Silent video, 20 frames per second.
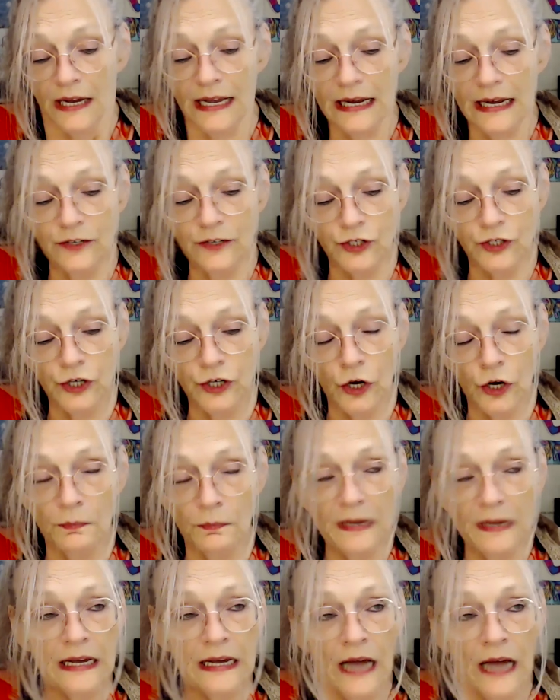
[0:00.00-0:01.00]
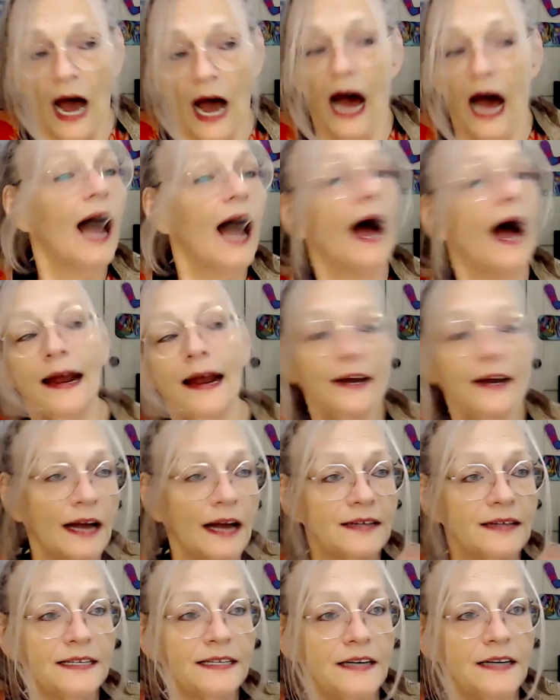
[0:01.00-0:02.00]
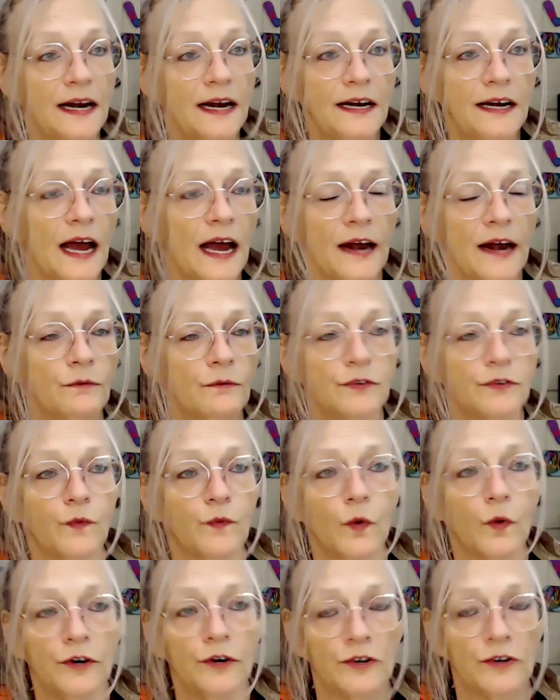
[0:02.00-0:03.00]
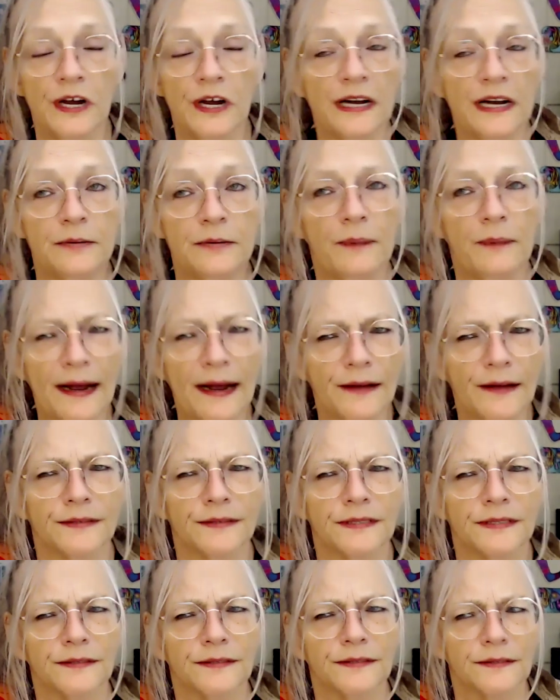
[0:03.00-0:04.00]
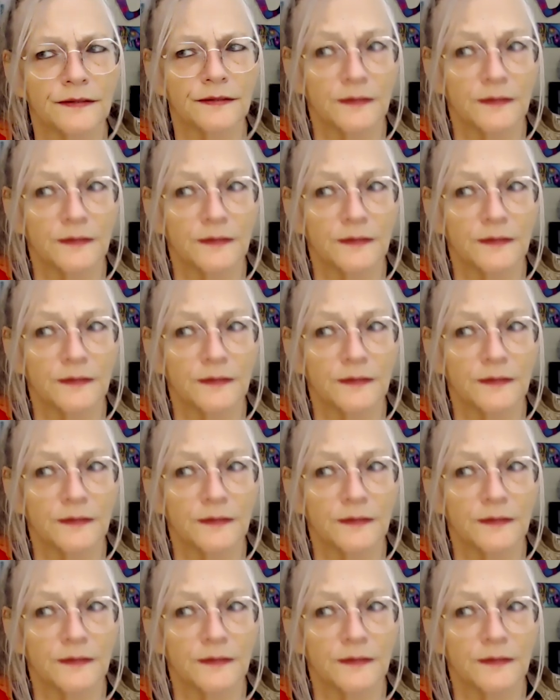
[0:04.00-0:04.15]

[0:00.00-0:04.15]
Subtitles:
getting to know me, in 1999, I was 490 pounds.